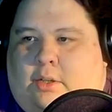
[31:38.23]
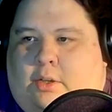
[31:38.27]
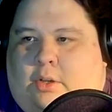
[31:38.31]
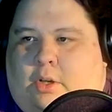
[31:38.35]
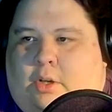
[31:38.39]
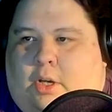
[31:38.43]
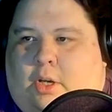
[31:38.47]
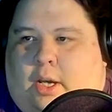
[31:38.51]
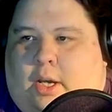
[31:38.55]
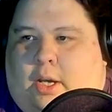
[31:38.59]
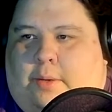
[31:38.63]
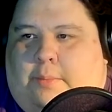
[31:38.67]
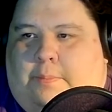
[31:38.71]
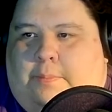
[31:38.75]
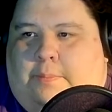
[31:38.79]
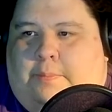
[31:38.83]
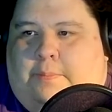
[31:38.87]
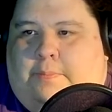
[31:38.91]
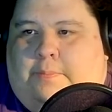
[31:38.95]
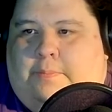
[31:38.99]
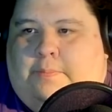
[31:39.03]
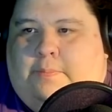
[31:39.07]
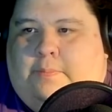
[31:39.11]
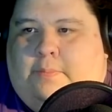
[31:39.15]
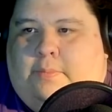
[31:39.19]

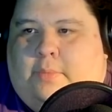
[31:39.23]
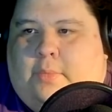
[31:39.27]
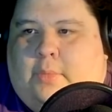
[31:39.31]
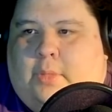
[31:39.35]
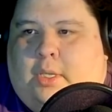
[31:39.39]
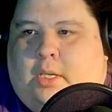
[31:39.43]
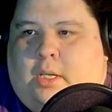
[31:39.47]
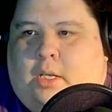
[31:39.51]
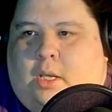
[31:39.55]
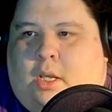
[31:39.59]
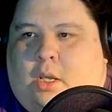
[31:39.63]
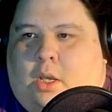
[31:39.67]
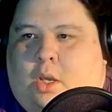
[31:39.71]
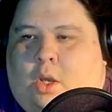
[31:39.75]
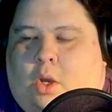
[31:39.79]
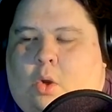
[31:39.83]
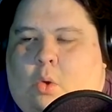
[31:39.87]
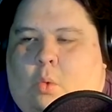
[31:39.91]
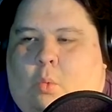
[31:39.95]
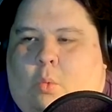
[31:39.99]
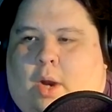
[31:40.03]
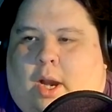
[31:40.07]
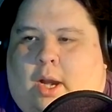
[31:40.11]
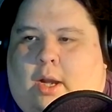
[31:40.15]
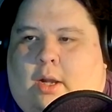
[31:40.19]
um,
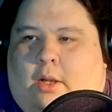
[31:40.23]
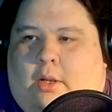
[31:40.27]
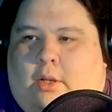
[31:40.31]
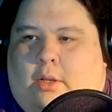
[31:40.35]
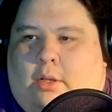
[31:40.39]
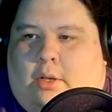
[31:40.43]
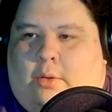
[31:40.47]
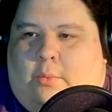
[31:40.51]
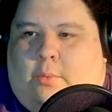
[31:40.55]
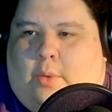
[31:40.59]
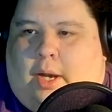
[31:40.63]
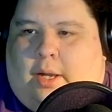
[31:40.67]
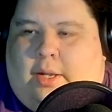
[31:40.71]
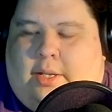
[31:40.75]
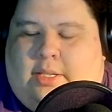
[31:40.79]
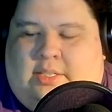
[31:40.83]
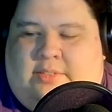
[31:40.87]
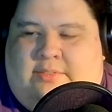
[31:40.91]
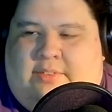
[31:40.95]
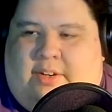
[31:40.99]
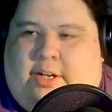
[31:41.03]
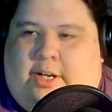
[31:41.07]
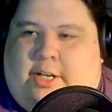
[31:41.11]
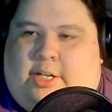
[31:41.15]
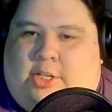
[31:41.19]
while while it's
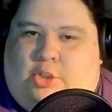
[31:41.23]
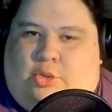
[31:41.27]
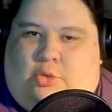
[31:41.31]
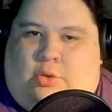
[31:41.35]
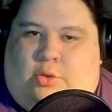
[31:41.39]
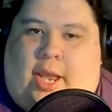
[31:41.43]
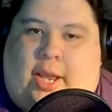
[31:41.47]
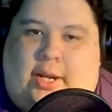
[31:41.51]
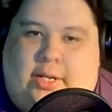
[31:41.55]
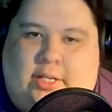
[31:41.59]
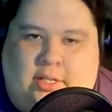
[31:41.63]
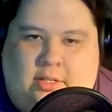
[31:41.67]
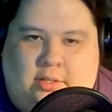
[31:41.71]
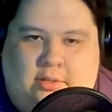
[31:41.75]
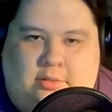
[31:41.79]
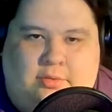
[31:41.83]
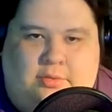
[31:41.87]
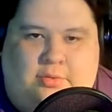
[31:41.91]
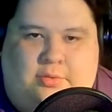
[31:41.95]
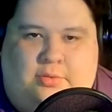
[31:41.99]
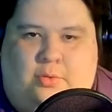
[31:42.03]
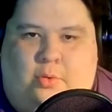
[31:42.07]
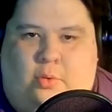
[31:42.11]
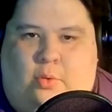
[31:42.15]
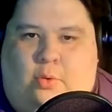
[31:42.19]
very attractive
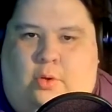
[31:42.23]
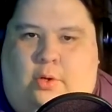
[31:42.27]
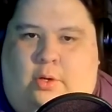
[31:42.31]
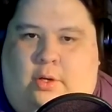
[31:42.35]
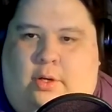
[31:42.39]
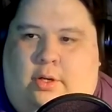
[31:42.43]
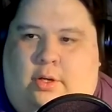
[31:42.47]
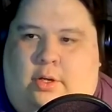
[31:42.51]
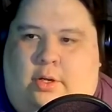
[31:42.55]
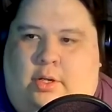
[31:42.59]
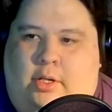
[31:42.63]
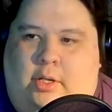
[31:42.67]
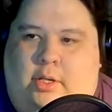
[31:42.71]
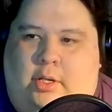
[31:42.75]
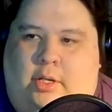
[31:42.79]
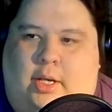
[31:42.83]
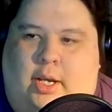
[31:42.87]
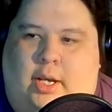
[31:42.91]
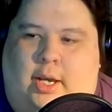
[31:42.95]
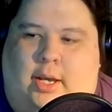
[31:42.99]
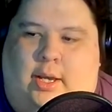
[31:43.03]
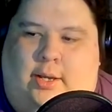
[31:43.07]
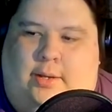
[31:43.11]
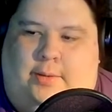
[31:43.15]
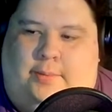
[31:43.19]
for
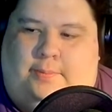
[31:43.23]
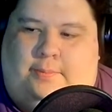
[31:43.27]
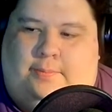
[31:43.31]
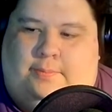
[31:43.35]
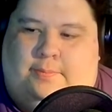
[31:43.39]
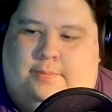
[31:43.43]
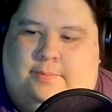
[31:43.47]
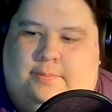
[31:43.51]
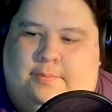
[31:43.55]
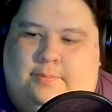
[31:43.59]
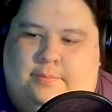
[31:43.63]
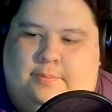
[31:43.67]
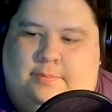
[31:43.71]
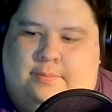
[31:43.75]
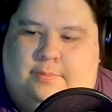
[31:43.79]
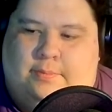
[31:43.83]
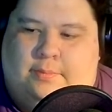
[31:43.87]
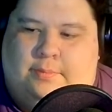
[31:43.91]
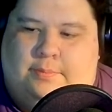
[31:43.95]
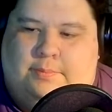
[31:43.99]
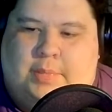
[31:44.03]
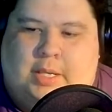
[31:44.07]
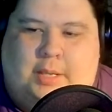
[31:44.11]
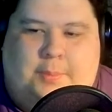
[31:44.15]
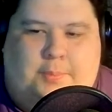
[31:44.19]
um,
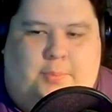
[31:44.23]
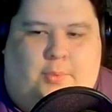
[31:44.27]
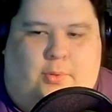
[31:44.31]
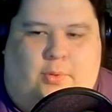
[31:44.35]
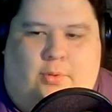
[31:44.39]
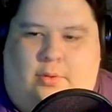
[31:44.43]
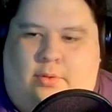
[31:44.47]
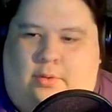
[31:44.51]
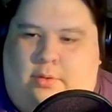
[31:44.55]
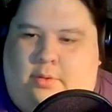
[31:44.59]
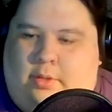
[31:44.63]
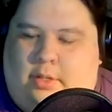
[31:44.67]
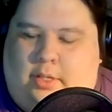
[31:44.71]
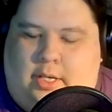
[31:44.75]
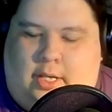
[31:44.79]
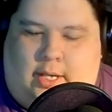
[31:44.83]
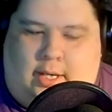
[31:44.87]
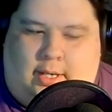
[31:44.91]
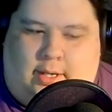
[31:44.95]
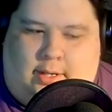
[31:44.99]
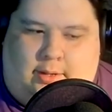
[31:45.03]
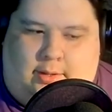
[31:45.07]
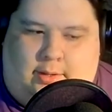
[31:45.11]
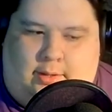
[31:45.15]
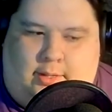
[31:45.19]
people
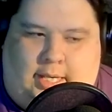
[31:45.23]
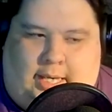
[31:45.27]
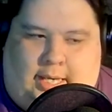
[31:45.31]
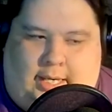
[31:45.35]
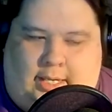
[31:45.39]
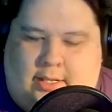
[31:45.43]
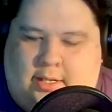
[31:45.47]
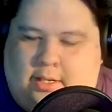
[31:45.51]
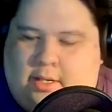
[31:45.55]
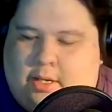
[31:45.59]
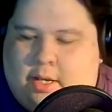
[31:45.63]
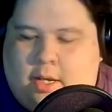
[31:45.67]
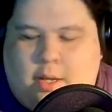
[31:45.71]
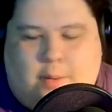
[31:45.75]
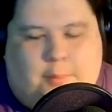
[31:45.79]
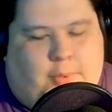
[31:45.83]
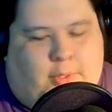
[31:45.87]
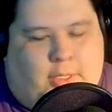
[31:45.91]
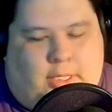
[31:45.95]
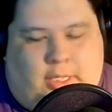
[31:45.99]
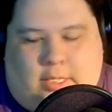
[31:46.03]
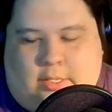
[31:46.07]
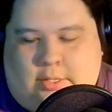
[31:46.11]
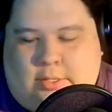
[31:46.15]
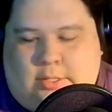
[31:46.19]
uh, like
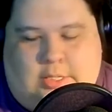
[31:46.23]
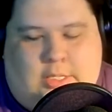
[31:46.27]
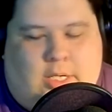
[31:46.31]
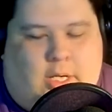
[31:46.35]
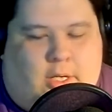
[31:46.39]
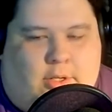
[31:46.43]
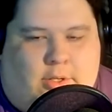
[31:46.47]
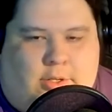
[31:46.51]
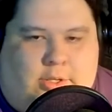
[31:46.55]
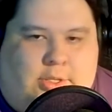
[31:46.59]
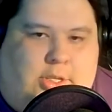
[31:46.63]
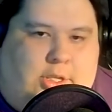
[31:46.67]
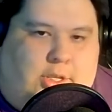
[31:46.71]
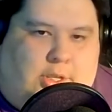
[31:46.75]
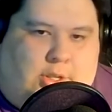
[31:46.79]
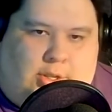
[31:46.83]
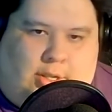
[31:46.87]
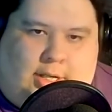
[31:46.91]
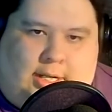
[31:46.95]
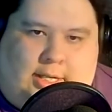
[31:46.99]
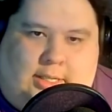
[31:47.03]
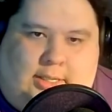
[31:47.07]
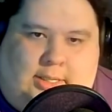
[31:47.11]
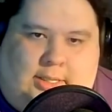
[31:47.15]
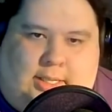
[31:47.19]
political scholars in the
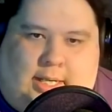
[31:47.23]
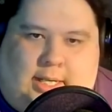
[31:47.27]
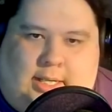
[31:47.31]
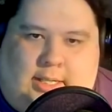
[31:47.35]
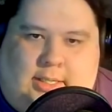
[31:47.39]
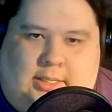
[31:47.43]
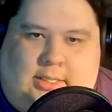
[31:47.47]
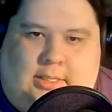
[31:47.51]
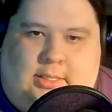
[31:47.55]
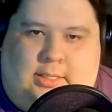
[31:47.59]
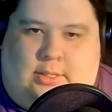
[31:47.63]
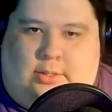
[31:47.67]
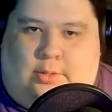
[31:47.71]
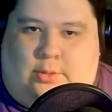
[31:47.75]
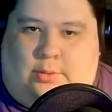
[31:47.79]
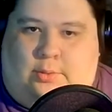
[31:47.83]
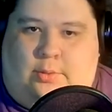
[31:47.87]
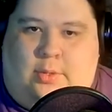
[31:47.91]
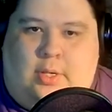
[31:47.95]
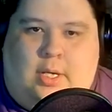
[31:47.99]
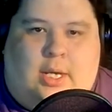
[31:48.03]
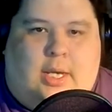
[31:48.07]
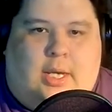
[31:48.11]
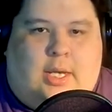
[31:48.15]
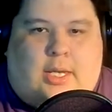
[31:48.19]
United States to
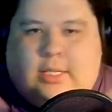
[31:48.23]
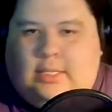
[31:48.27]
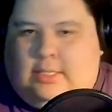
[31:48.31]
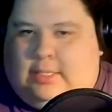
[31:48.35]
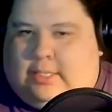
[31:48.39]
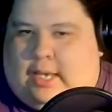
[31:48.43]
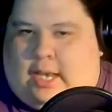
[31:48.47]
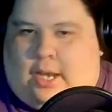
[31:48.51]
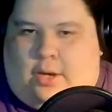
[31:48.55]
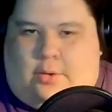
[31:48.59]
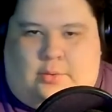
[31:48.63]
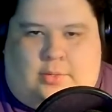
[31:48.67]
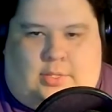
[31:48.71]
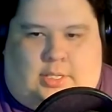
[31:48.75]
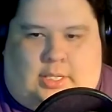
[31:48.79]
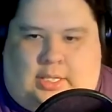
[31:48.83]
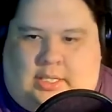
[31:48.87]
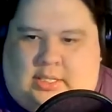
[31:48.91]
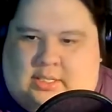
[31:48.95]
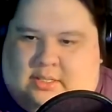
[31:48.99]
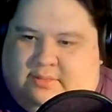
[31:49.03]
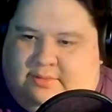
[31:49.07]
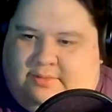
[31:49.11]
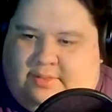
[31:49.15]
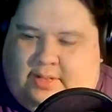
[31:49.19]
tout
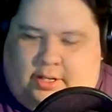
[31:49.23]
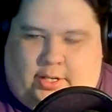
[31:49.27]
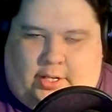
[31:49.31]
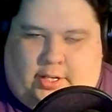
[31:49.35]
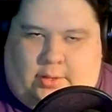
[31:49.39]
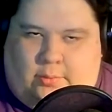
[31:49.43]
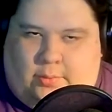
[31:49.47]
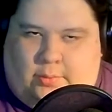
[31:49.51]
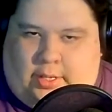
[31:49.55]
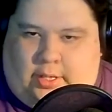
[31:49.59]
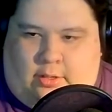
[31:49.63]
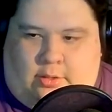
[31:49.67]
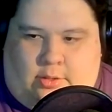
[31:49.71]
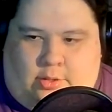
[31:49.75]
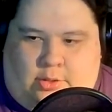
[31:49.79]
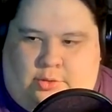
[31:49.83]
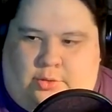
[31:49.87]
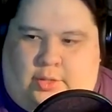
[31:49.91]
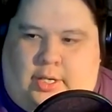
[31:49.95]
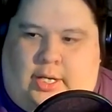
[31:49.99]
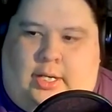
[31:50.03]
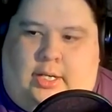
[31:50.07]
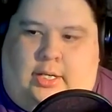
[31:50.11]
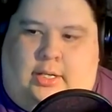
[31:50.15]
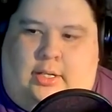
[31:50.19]
these very
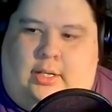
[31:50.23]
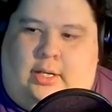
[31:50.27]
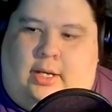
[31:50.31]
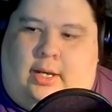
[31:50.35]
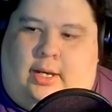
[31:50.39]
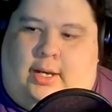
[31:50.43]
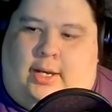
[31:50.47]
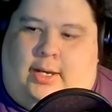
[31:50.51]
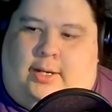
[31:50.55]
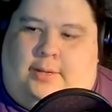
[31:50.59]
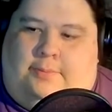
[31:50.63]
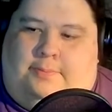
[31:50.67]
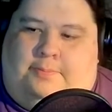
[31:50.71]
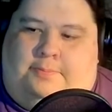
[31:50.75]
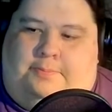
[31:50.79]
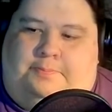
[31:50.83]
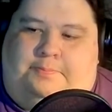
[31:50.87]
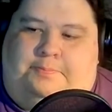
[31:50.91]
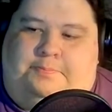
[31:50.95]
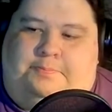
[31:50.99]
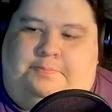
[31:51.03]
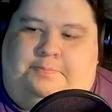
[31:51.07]
well-tread um,